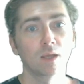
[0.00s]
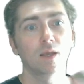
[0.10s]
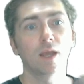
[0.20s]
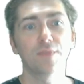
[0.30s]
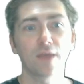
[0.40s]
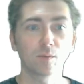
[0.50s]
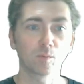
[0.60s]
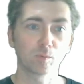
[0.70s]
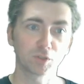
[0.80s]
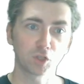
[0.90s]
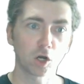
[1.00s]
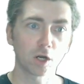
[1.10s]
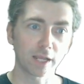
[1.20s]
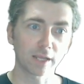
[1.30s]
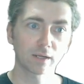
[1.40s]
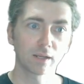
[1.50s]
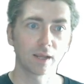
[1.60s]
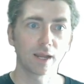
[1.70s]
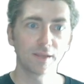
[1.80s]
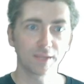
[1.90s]
and then return it
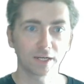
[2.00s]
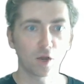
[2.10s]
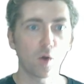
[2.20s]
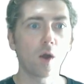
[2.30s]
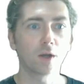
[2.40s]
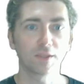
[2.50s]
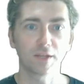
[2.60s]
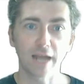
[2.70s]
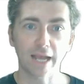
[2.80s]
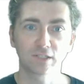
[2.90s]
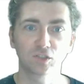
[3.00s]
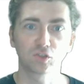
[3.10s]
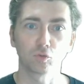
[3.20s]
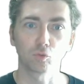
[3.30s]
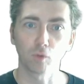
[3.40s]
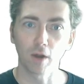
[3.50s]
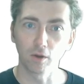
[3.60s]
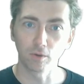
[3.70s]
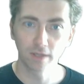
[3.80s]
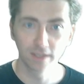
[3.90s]
and then go on to the next row.